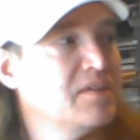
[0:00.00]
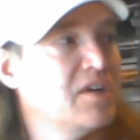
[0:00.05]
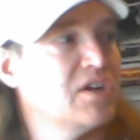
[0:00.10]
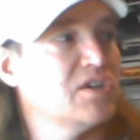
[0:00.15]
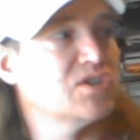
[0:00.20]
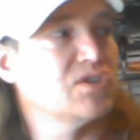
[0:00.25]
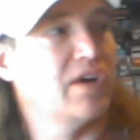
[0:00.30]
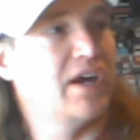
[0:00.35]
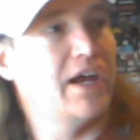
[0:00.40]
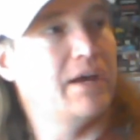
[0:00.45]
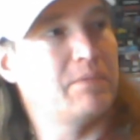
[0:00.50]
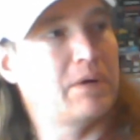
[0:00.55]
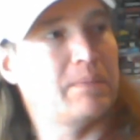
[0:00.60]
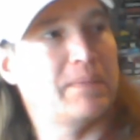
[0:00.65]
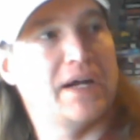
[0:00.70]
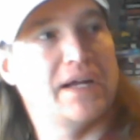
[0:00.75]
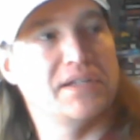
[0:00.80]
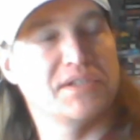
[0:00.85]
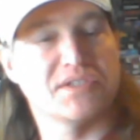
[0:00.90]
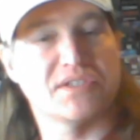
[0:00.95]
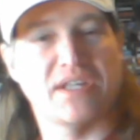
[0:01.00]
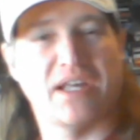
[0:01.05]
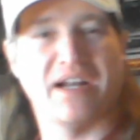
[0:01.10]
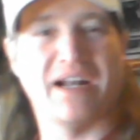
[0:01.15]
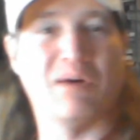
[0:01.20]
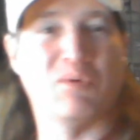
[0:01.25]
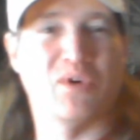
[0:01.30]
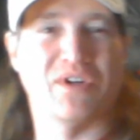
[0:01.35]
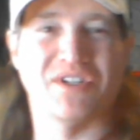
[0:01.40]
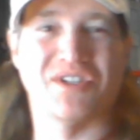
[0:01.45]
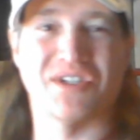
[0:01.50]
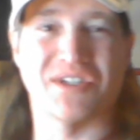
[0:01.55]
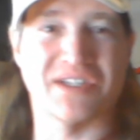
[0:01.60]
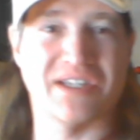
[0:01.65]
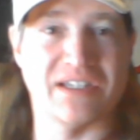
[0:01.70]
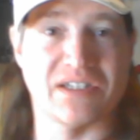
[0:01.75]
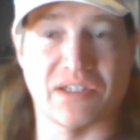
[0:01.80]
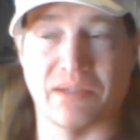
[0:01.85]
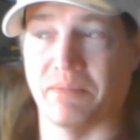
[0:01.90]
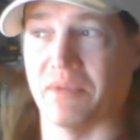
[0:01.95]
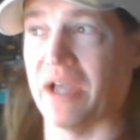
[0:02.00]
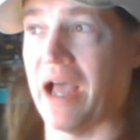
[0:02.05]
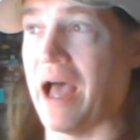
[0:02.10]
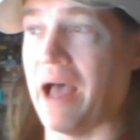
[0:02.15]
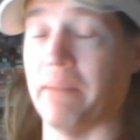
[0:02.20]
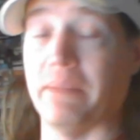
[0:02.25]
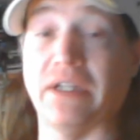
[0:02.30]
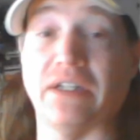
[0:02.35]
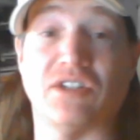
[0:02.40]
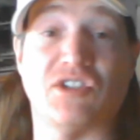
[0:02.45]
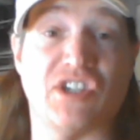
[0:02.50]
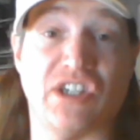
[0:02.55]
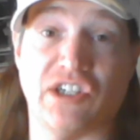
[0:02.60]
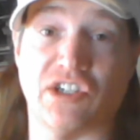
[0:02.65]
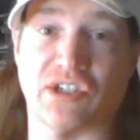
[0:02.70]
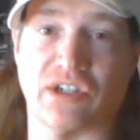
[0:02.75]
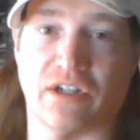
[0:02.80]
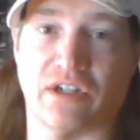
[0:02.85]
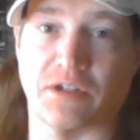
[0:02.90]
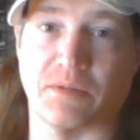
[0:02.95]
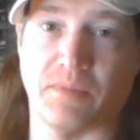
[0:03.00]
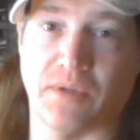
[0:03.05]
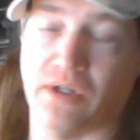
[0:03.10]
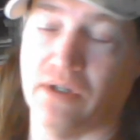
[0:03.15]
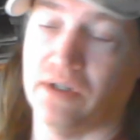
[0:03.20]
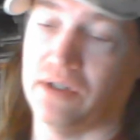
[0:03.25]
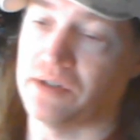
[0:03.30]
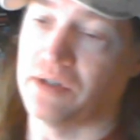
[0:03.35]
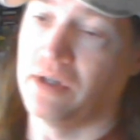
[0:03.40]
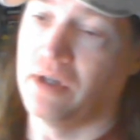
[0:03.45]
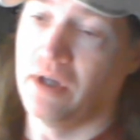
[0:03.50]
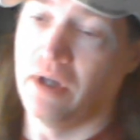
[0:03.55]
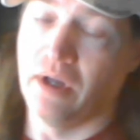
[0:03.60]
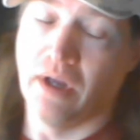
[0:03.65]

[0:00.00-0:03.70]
So I had my mind set. I want to just get some common t-shirts because